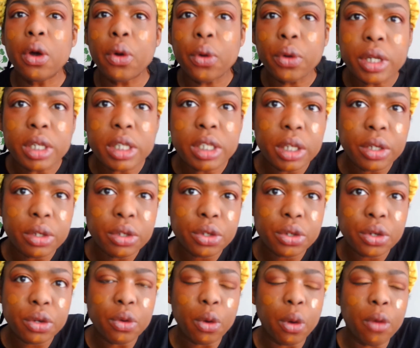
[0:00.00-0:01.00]
on the
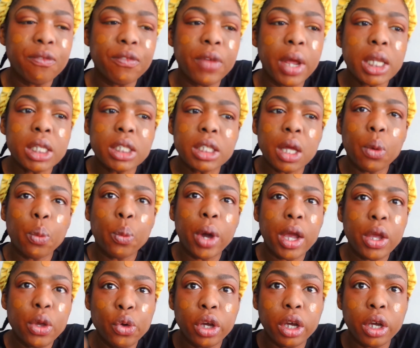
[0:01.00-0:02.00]
center of your face. That
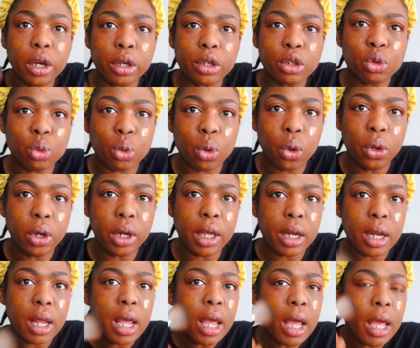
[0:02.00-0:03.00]
way you can control
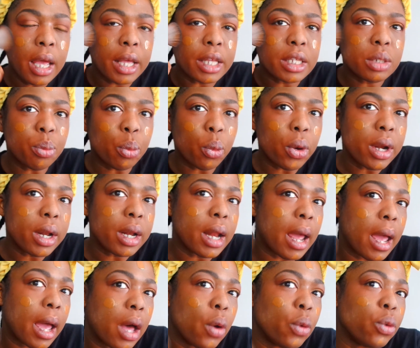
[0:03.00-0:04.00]
it and spread it
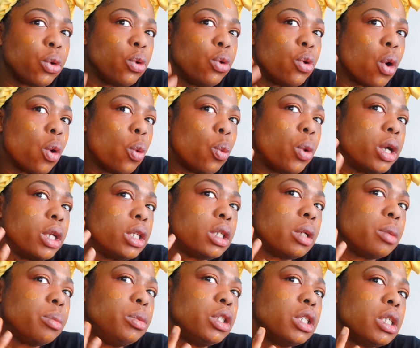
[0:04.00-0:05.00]
out. You don't want
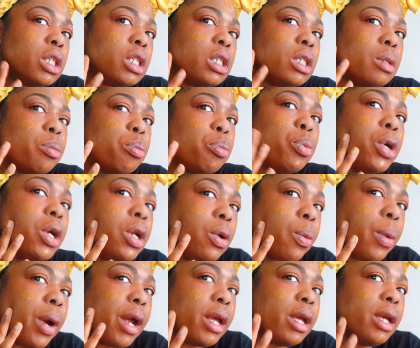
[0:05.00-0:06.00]
to just put it
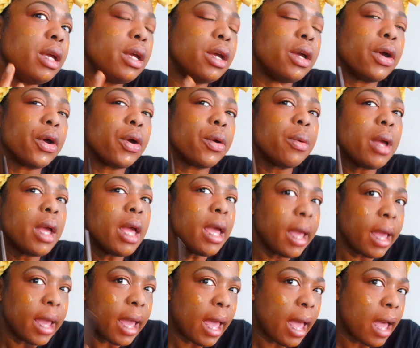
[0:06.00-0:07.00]
right here
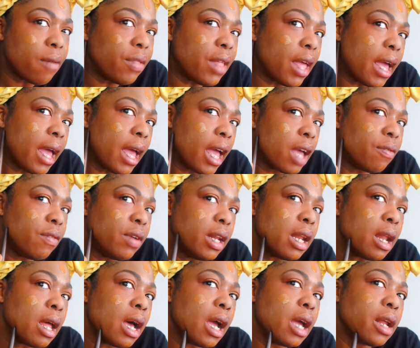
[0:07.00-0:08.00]
and have that heavy
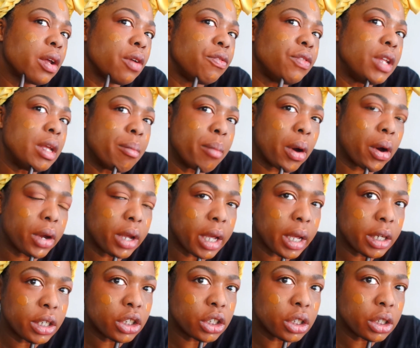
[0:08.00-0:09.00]
line of
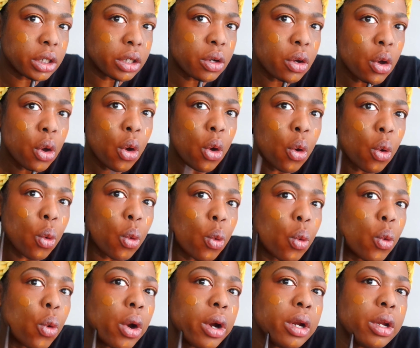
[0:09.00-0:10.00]
demarcation
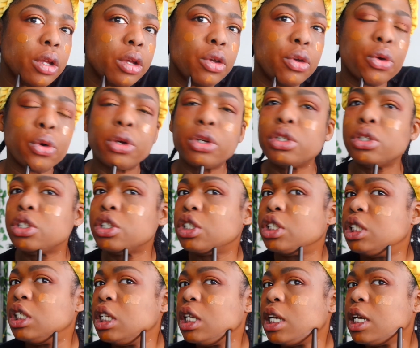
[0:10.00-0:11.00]
on your
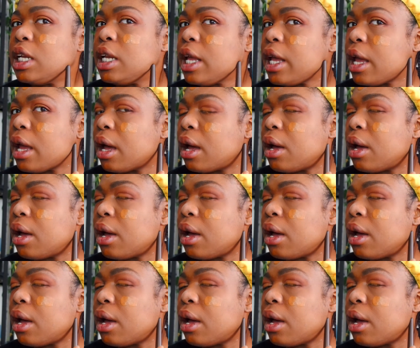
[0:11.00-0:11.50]
chin